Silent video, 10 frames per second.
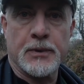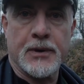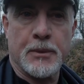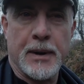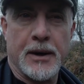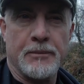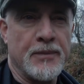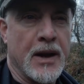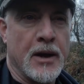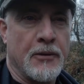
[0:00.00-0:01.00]
We've got about
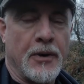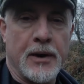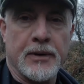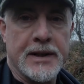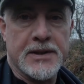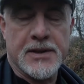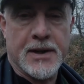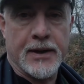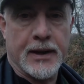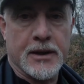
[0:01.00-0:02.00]
five litres,
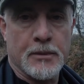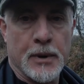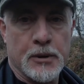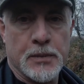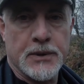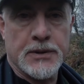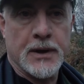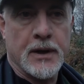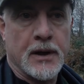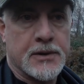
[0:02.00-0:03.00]
I think, at the moment
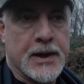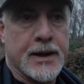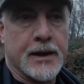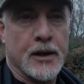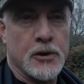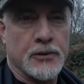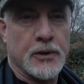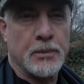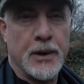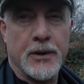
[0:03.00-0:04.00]
taken over
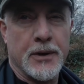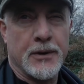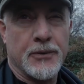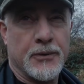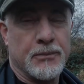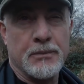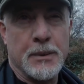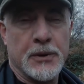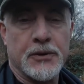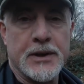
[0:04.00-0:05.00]
a period of
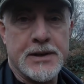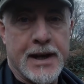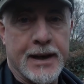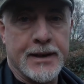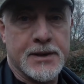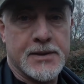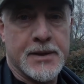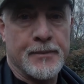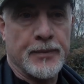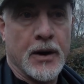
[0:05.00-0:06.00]
maybe three days,
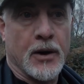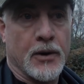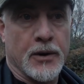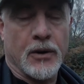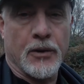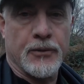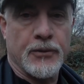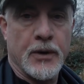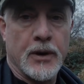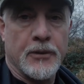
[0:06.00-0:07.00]
on and
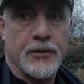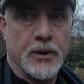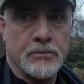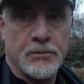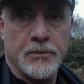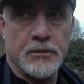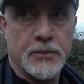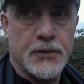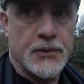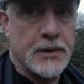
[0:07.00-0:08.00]
off, from
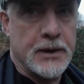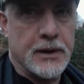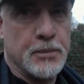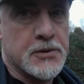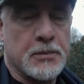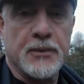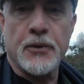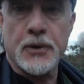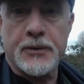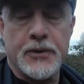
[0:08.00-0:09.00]
three, possibly
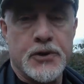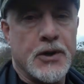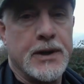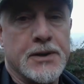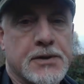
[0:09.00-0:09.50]
four different trees.